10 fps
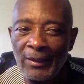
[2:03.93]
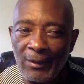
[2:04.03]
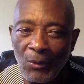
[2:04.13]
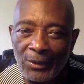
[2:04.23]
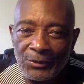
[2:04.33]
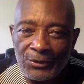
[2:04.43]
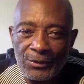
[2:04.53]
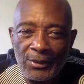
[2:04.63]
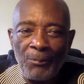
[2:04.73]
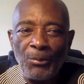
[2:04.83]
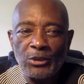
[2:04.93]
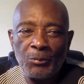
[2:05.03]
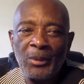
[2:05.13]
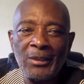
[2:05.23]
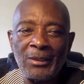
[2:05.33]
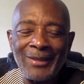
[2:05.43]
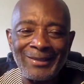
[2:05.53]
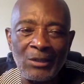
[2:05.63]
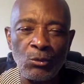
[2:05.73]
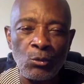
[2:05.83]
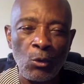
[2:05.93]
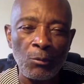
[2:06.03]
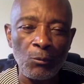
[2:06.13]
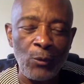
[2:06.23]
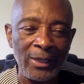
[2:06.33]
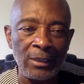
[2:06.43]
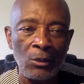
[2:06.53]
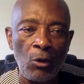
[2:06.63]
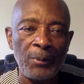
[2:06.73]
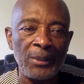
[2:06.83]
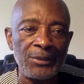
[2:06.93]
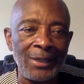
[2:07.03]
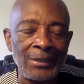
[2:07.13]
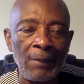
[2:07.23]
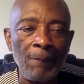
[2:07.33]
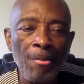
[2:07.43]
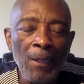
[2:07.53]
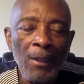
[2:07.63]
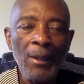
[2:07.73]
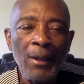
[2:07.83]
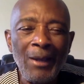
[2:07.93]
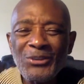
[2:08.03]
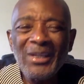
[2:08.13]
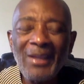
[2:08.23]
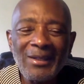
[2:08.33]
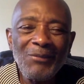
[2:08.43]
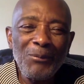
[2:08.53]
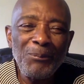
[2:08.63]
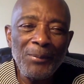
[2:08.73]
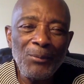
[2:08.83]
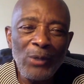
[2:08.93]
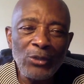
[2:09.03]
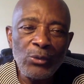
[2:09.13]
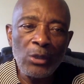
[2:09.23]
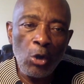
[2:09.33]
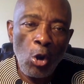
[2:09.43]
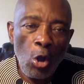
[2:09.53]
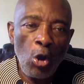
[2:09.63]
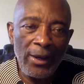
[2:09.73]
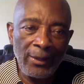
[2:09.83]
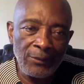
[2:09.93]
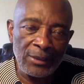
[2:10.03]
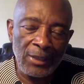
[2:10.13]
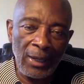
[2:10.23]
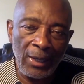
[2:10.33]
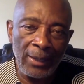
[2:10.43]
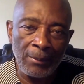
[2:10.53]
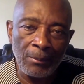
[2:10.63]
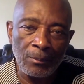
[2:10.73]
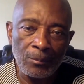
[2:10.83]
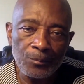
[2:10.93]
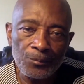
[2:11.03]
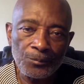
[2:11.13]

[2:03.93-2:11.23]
Then there was a possibility that they could work, work in the corporate sector. I would say that even people were doing law at the time.